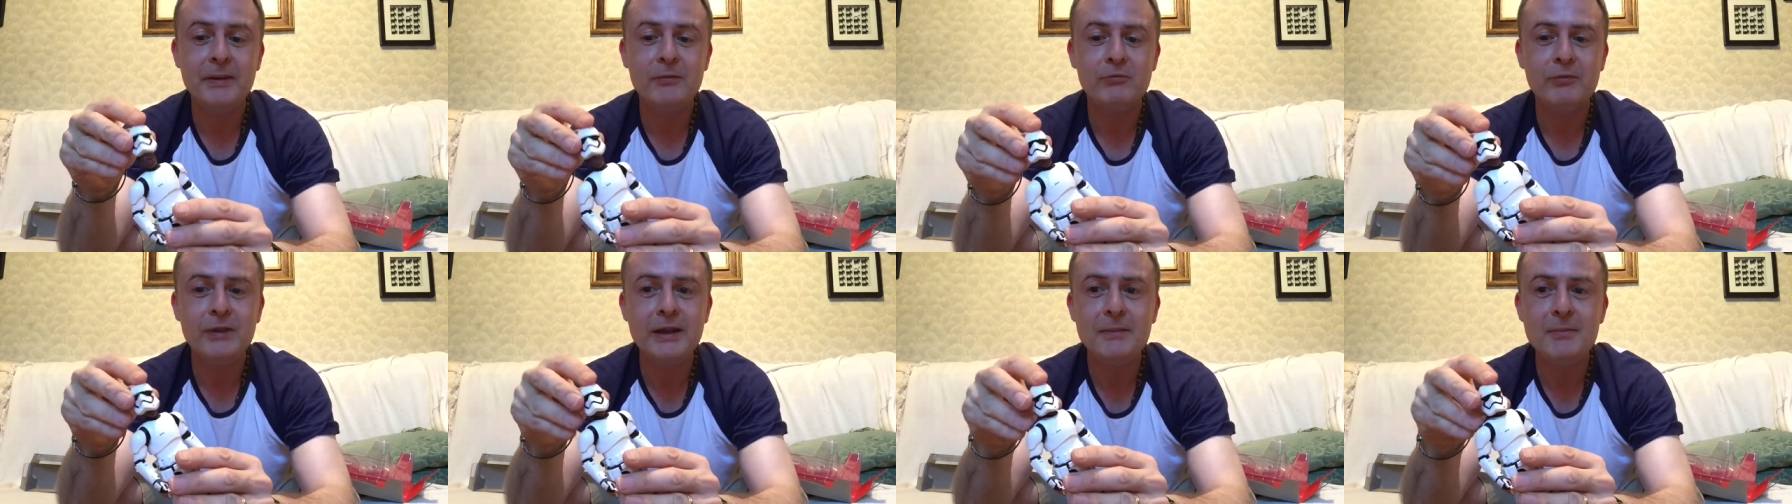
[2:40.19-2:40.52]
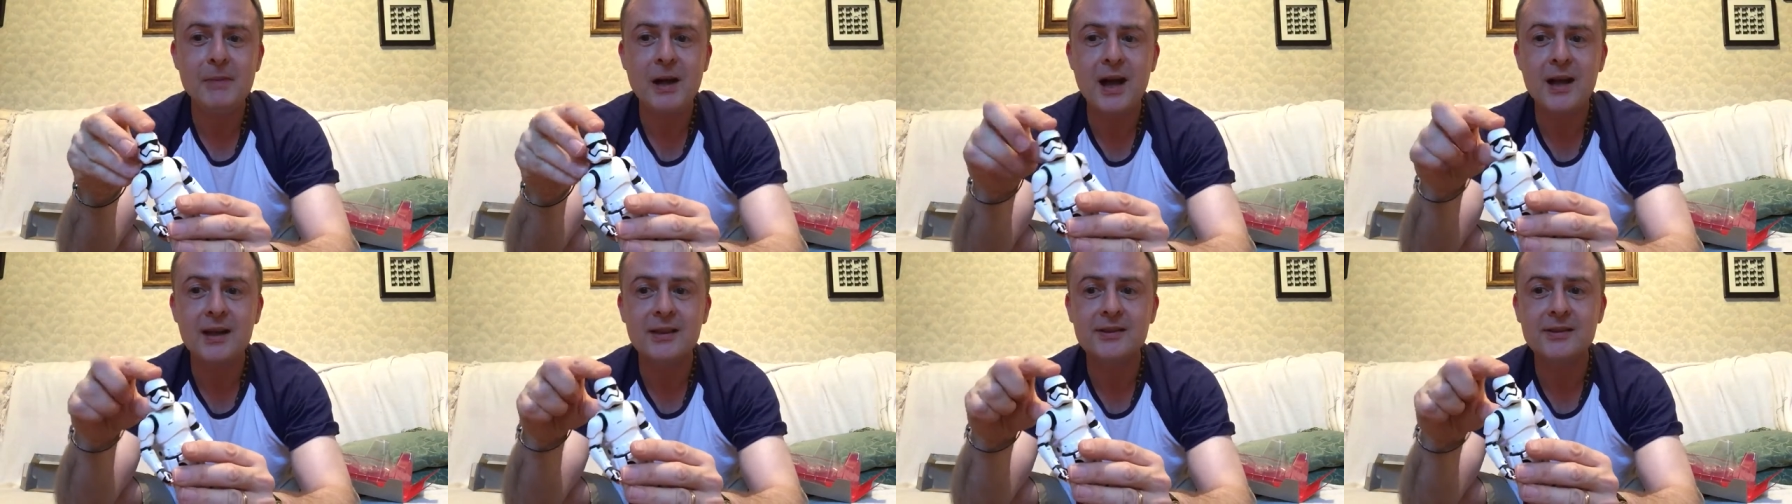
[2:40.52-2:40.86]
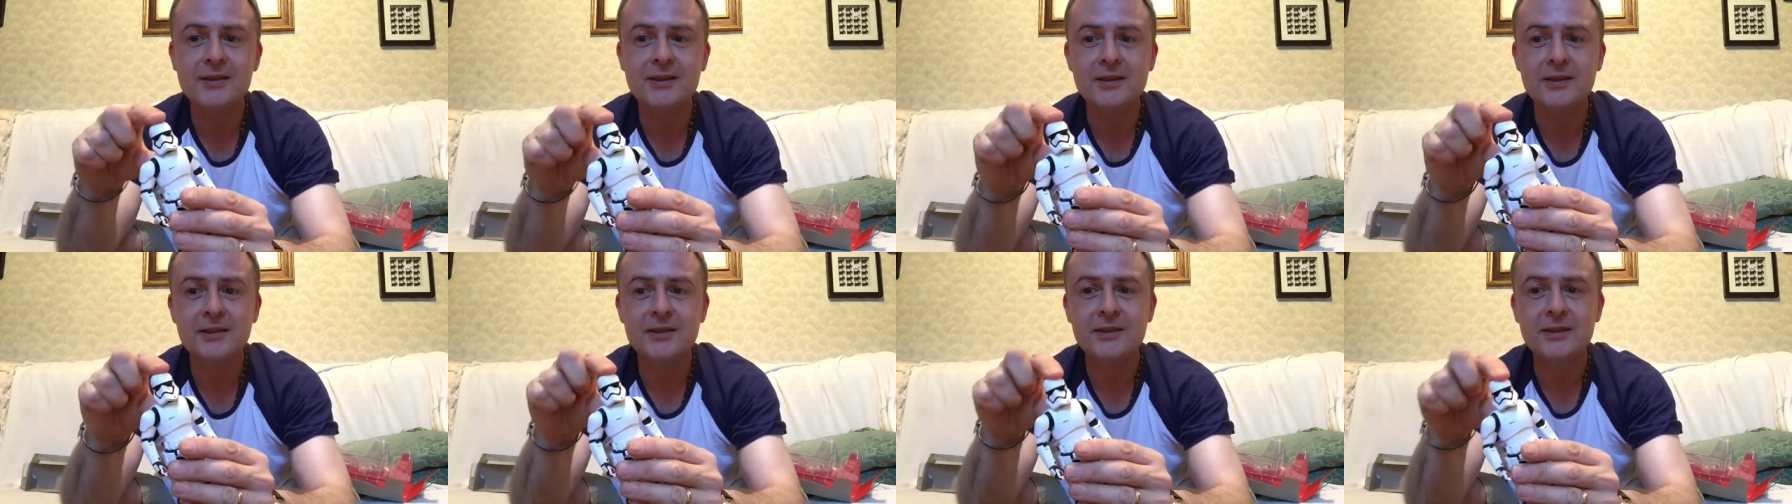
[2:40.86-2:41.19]

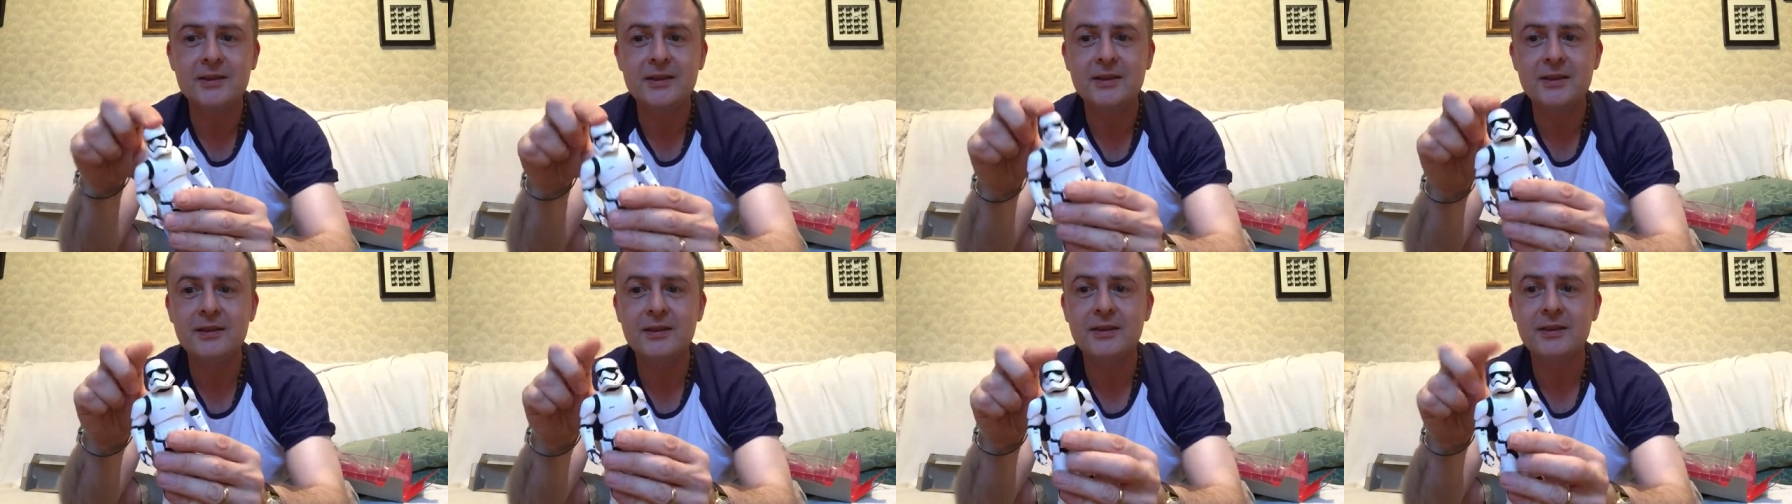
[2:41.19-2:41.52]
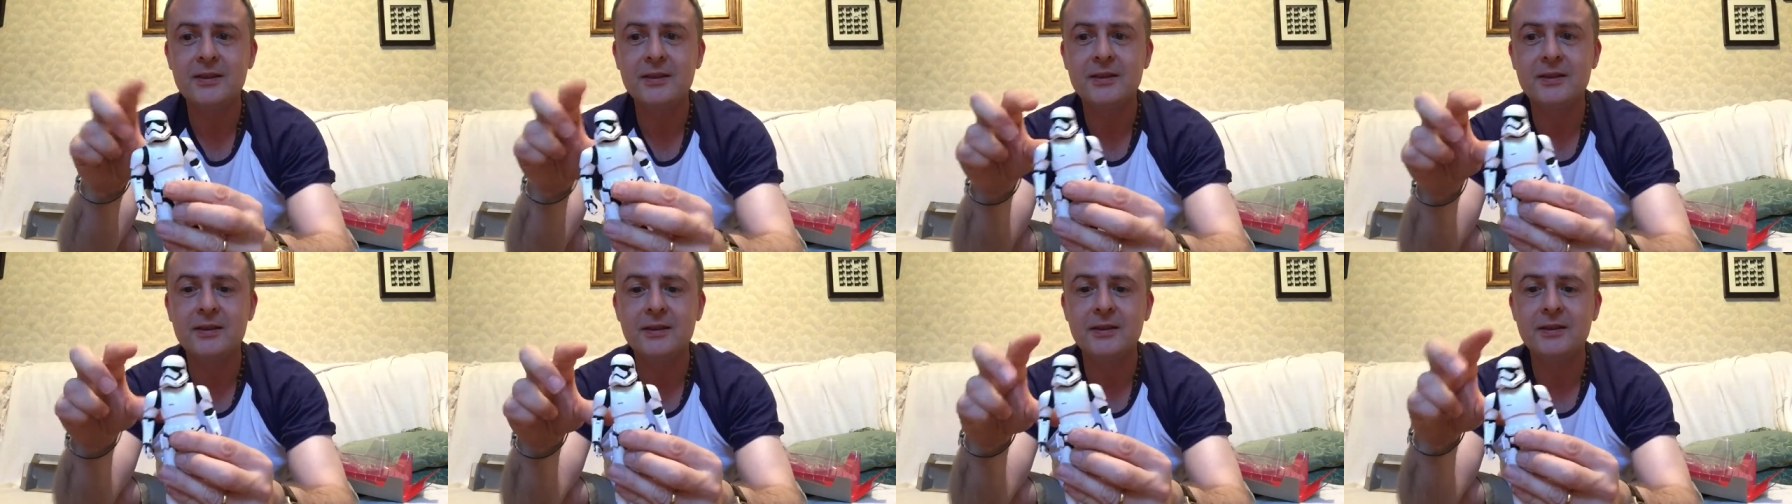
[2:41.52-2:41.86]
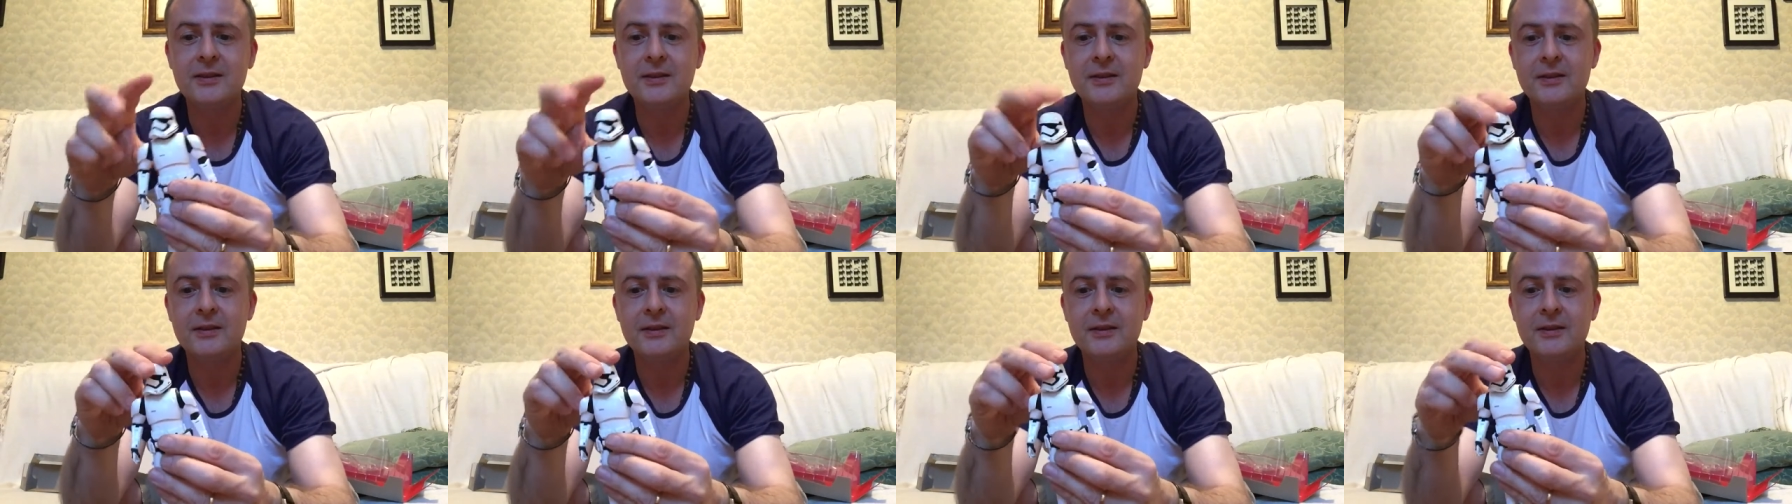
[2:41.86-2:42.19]
remasked.
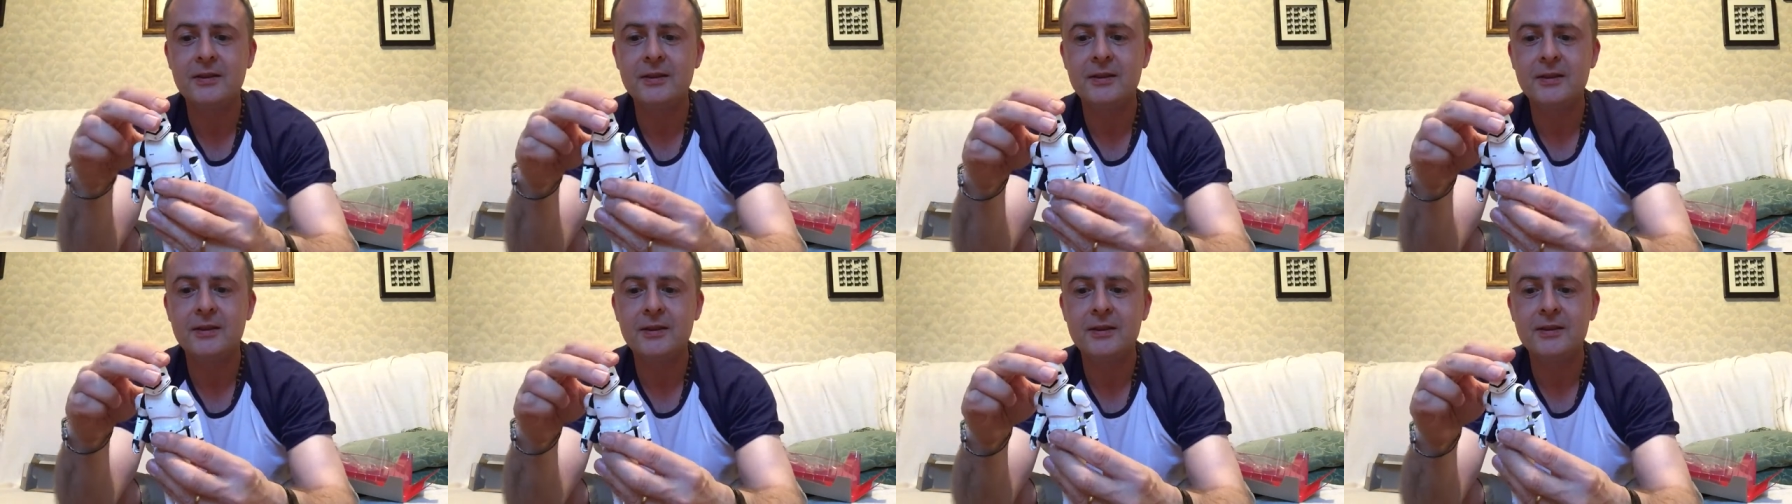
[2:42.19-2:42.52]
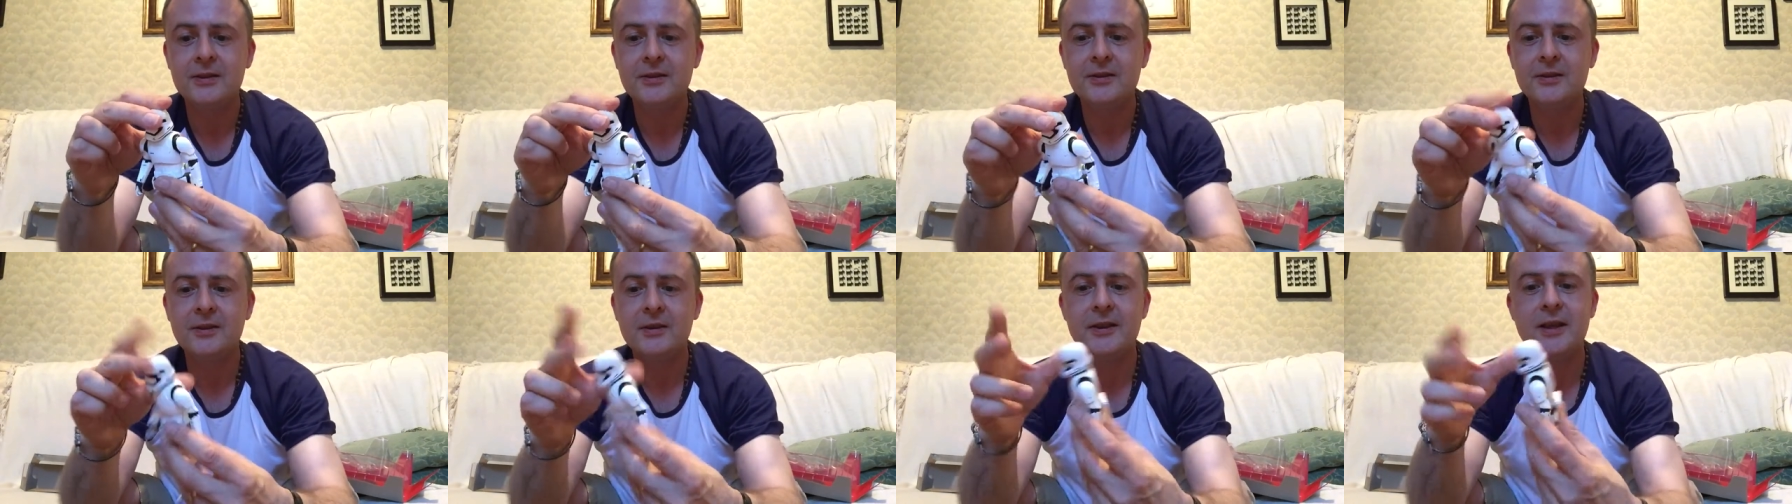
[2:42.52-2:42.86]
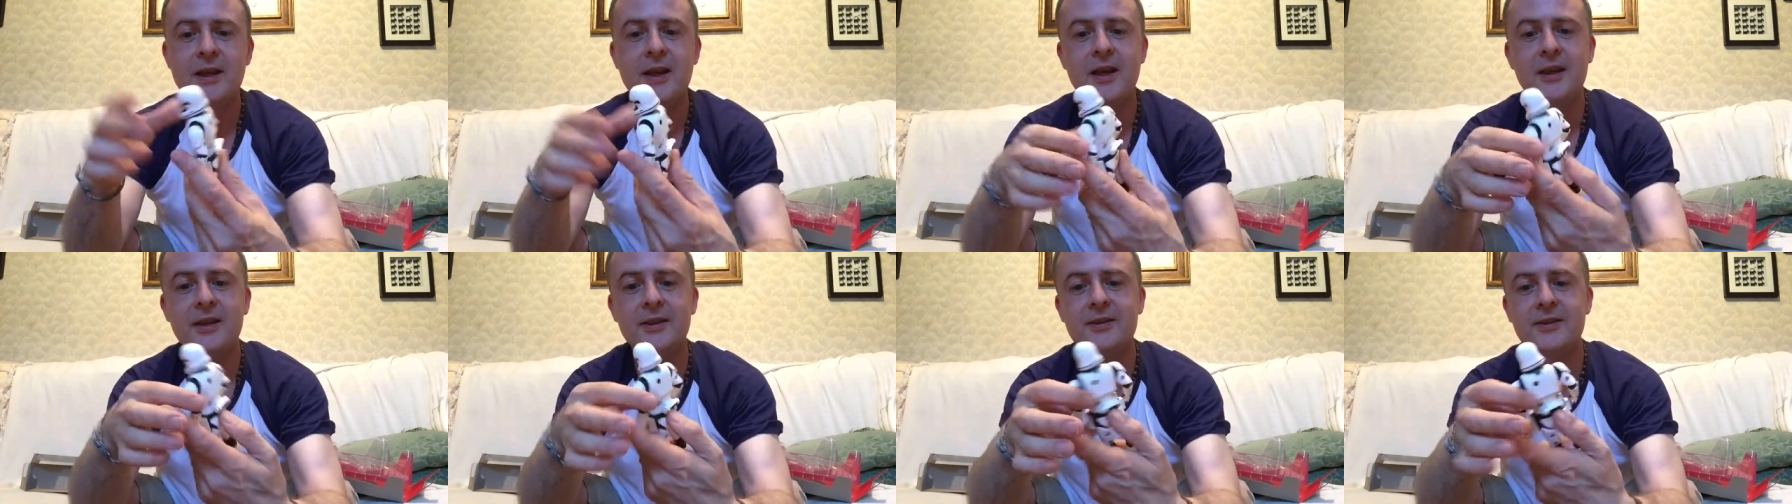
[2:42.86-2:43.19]
So,
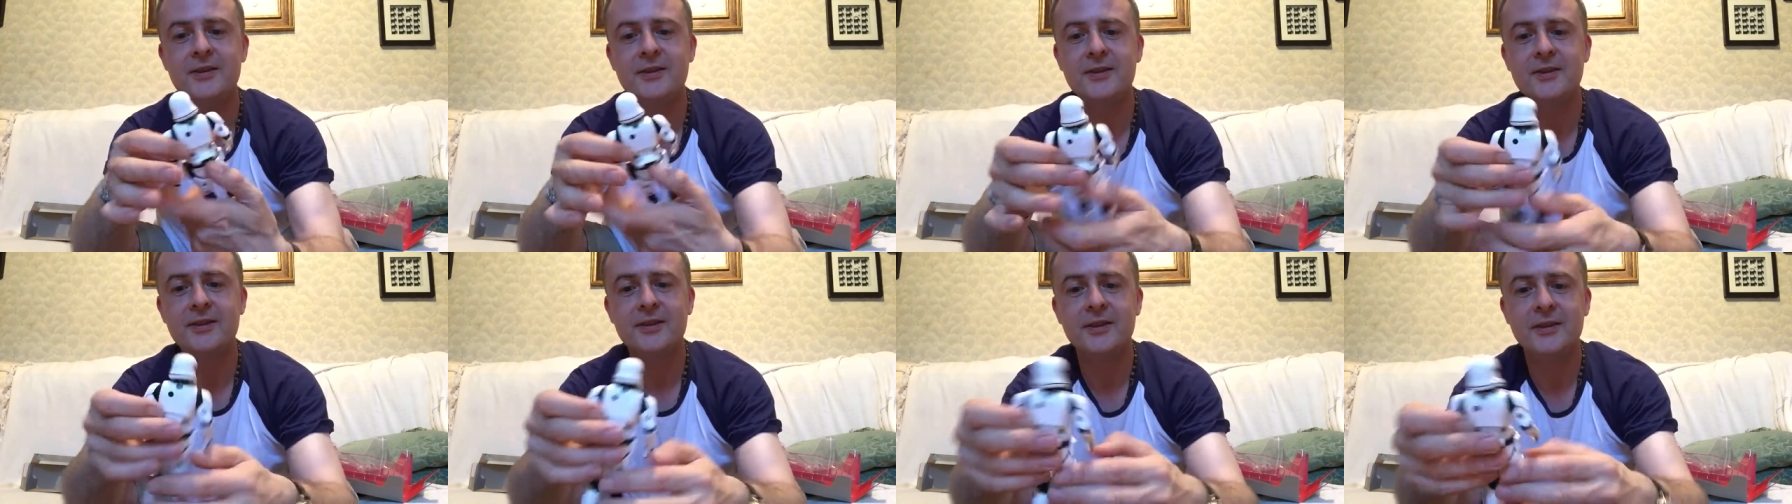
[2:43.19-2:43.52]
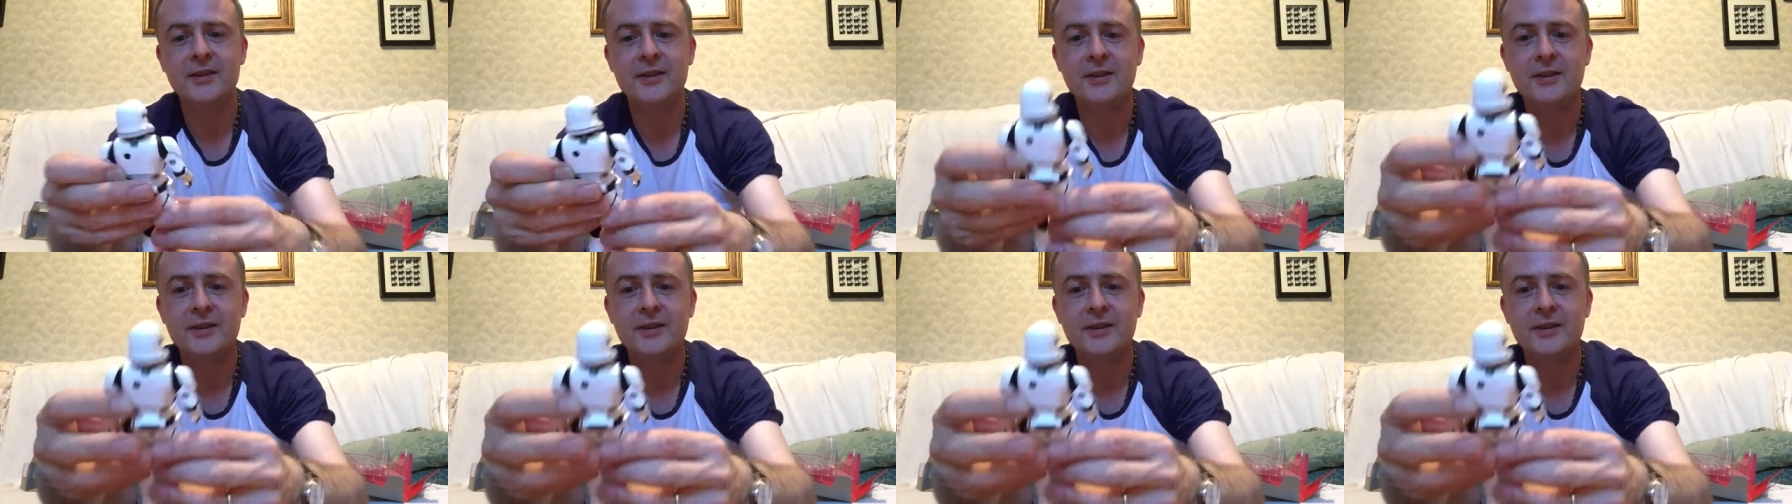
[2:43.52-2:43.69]
yes.